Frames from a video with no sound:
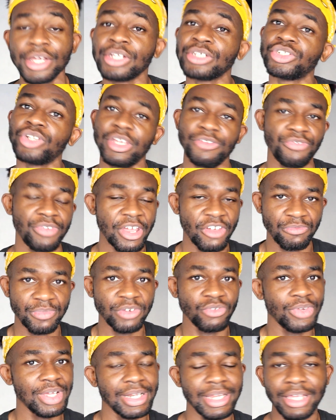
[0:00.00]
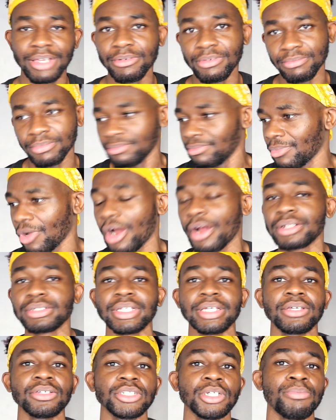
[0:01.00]
So if you have been reading
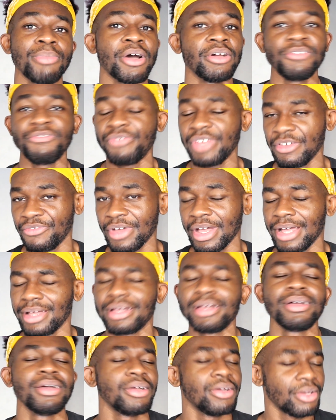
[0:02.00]
articles about Viva,